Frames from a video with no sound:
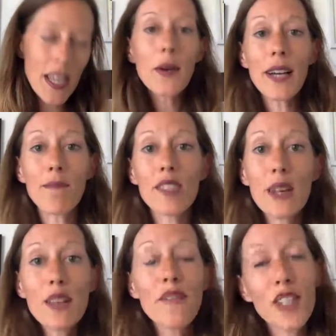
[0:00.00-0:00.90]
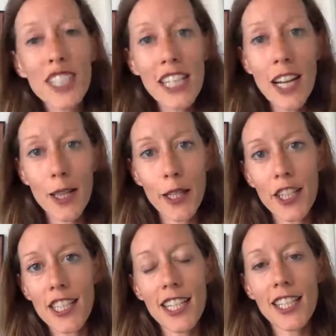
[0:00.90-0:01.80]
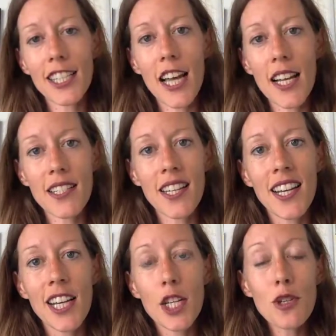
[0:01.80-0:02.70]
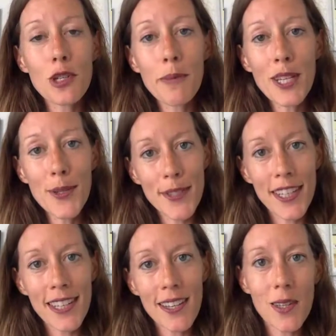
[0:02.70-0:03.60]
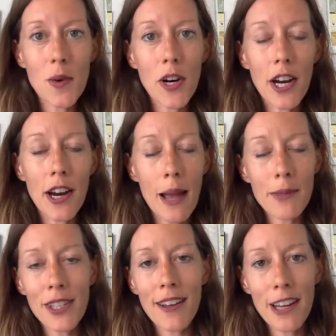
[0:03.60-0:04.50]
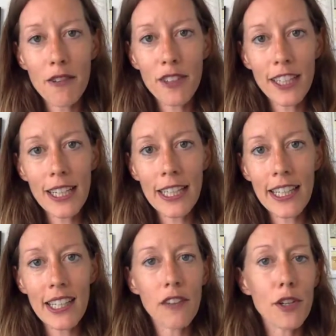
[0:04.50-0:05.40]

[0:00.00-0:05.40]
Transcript: Okay, so the first thing I learned is that you should be using your Amazon affiliate link.